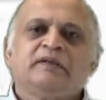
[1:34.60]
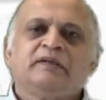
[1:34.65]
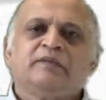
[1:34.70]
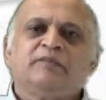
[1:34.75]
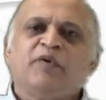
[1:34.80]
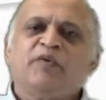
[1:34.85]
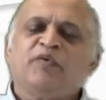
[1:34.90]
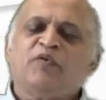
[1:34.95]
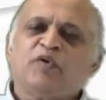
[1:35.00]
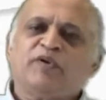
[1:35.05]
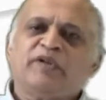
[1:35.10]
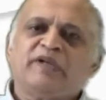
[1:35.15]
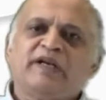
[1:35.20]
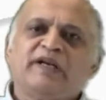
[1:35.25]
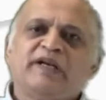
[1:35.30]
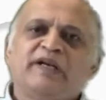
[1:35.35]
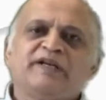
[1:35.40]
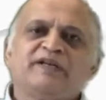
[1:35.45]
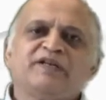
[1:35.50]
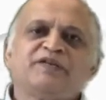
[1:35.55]
Before
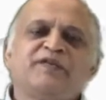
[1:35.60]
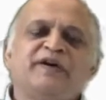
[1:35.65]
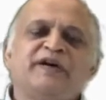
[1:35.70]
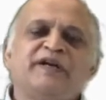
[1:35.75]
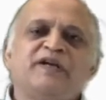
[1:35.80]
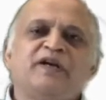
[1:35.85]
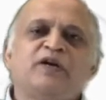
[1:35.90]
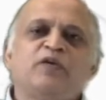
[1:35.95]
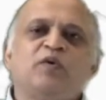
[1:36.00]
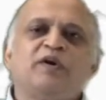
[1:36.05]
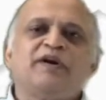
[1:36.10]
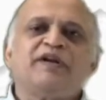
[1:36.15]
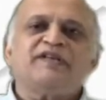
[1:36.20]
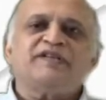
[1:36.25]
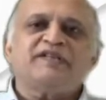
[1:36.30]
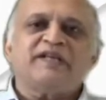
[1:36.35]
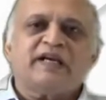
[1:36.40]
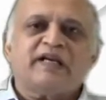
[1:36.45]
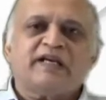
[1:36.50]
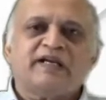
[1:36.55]
that, let us find out what
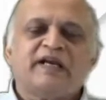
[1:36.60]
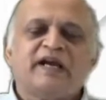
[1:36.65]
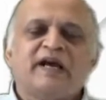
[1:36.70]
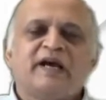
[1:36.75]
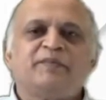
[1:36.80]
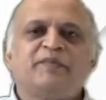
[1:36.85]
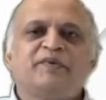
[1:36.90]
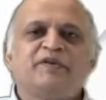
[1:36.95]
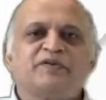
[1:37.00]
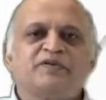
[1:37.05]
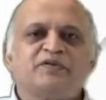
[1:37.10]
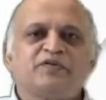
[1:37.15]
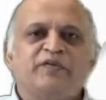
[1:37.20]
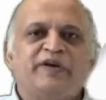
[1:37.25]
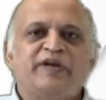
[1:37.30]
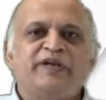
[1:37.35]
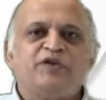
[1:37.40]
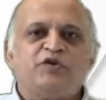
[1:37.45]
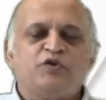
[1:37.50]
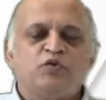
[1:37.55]
exactly happens
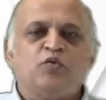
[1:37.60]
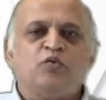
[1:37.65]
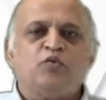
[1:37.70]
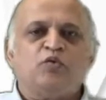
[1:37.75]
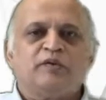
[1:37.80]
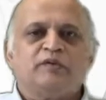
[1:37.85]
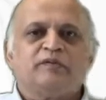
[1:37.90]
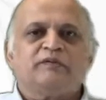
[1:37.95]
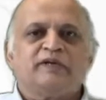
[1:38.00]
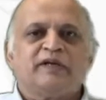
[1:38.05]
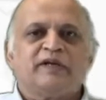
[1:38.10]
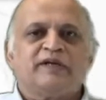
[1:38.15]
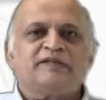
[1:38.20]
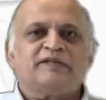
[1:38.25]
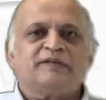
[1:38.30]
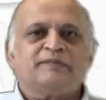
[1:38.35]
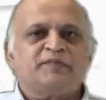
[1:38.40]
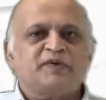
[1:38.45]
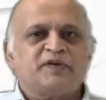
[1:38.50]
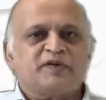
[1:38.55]
when you,
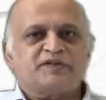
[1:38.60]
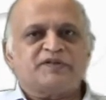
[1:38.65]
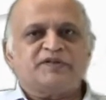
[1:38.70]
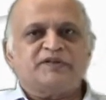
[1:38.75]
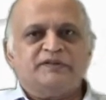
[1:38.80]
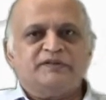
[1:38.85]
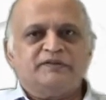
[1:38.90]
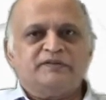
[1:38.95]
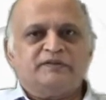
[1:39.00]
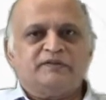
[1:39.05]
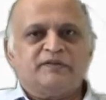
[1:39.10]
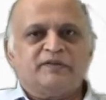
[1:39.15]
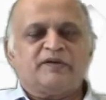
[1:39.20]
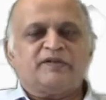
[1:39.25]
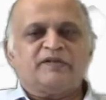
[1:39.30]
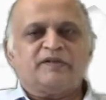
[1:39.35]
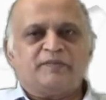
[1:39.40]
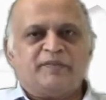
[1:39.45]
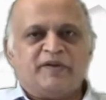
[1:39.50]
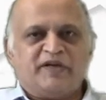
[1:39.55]
as a person or
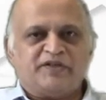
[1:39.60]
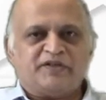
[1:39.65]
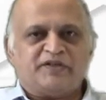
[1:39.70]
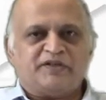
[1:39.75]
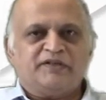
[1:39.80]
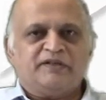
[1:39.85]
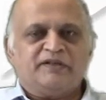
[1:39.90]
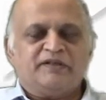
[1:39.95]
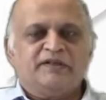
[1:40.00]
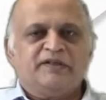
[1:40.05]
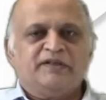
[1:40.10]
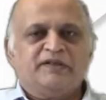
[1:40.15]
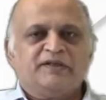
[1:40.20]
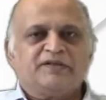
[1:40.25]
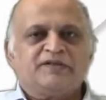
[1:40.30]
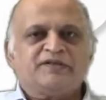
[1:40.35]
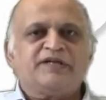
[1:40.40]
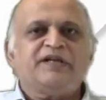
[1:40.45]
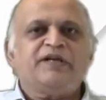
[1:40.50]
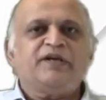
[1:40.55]
as a patient,
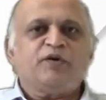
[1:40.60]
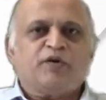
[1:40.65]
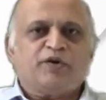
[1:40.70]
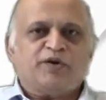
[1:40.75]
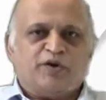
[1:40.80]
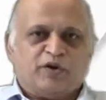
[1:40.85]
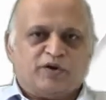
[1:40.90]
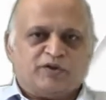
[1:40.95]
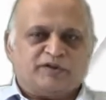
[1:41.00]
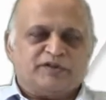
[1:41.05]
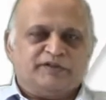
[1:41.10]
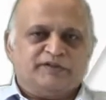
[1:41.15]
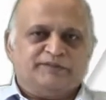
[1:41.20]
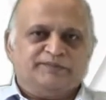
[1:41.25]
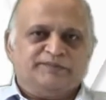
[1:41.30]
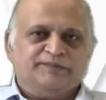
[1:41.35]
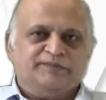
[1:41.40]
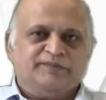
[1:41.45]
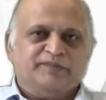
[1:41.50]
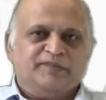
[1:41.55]
see your doctor.
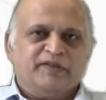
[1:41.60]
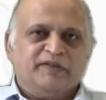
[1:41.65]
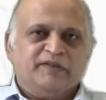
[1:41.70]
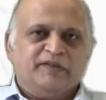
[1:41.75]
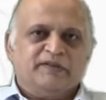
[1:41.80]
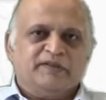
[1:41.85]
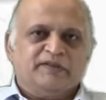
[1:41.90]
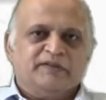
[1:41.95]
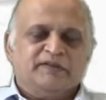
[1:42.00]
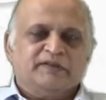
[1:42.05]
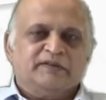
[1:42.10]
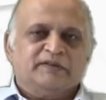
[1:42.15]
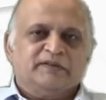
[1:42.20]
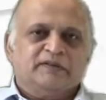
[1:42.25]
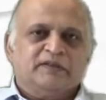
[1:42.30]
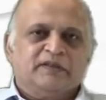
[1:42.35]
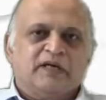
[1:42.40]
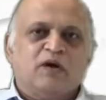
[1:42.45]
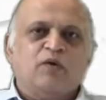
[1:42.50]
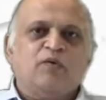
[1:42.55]

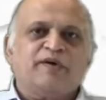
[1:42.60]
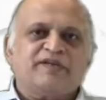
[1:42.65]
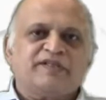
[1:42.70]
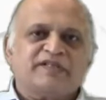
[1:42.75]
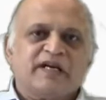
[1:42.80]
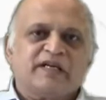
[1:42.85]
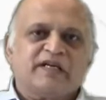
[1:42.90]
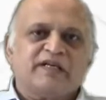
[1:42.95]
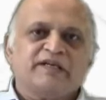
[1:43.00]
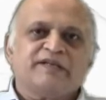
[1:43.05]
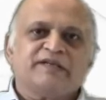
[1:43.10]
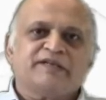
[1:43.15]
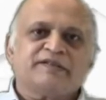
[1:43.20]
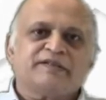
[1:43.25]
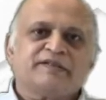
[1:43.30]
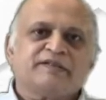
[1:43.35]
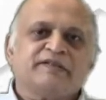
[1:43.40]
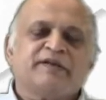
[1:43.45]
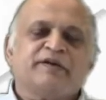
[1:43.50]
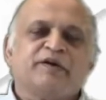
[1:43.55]
How exactly
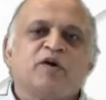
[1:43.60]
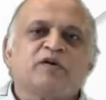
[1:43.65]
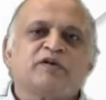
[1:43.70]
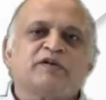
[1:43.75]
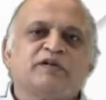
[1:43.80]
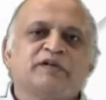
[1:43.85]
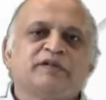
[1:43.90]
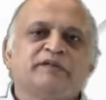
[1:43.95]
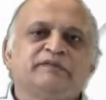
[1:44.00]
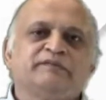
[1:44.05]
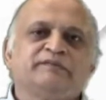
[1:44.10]
does the doctor